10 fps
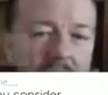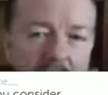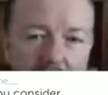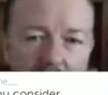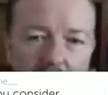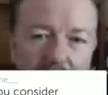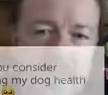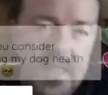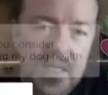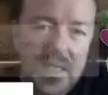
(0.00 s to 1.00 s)
that
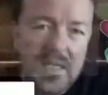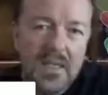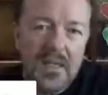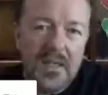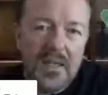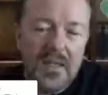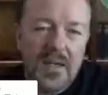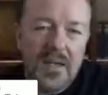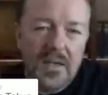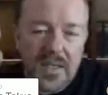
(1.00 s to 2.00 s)
obviously
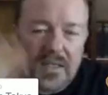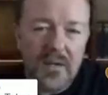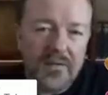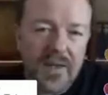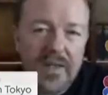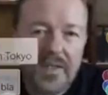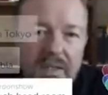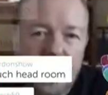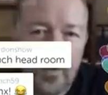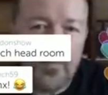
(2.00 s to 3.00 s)
there's no fence to stop the